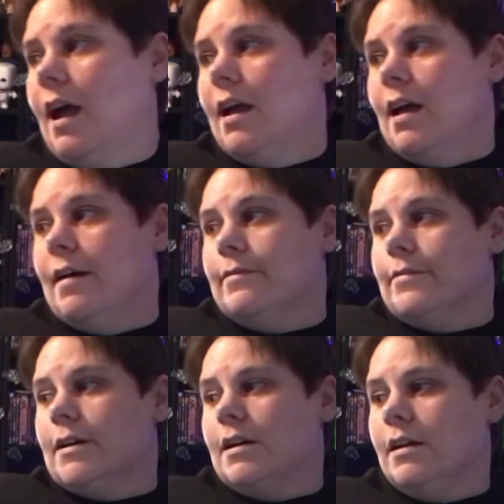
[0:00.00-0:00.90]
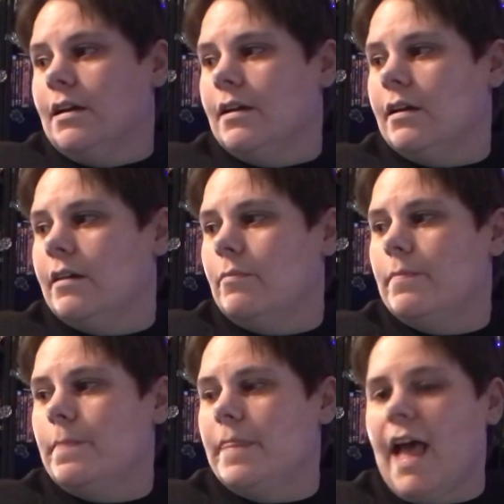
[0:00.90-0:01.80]
I have
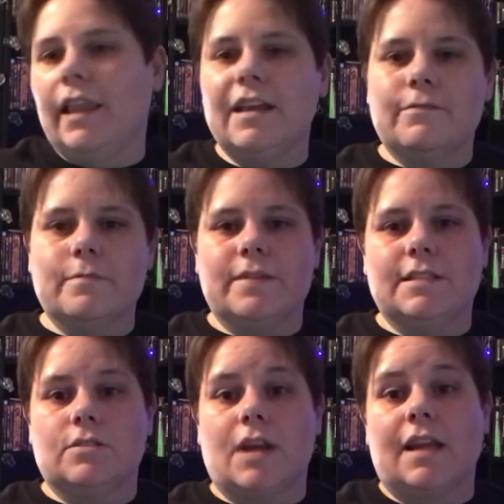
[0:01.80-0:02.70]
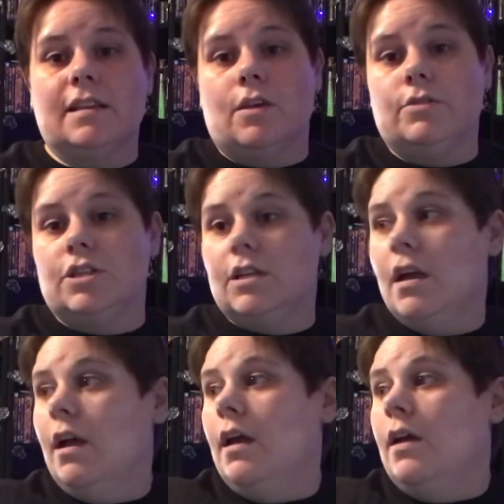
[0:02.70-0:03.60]
Elliot from Pete's Dragon, the OG,
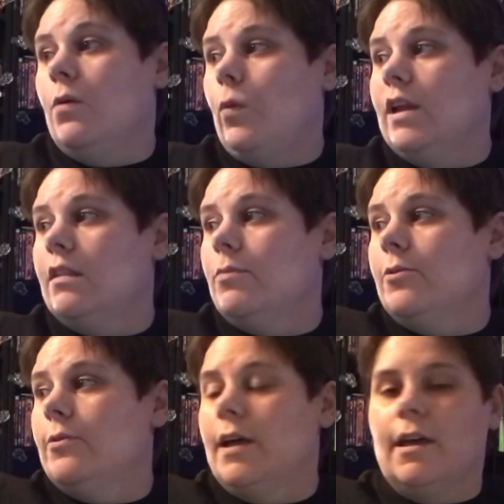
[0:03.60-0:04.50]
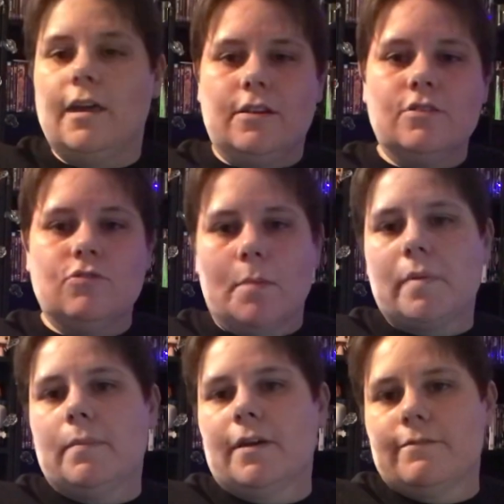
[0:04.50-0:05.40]
Winnie the Pooh, and
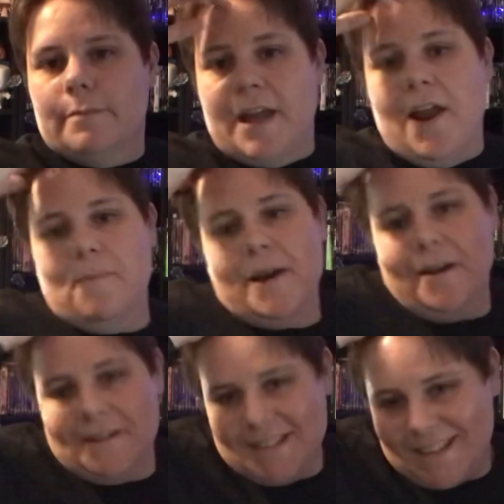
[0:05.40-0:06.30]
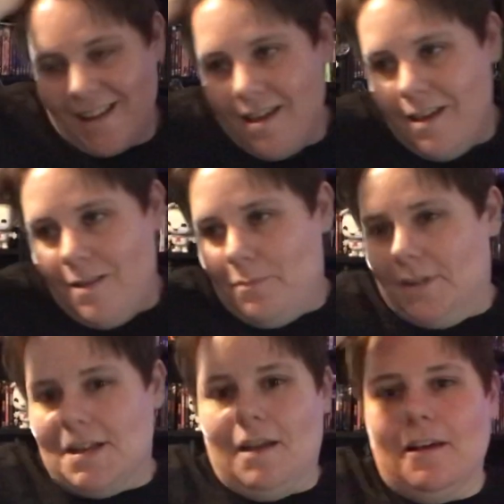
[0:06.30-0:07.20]
Grumpy Bear from Care Bears.
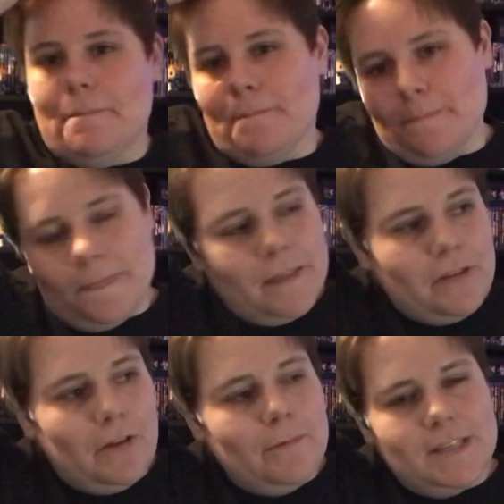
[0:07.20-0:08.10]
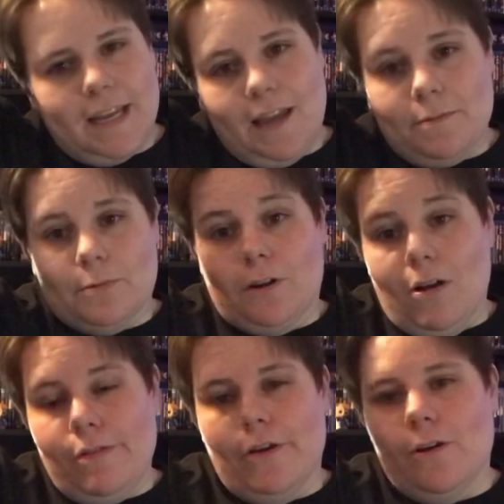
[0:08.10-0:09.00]
But the only ones I kept were
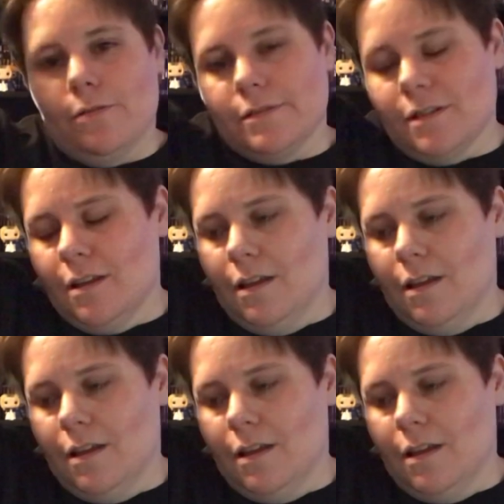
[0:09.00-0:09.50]
all those,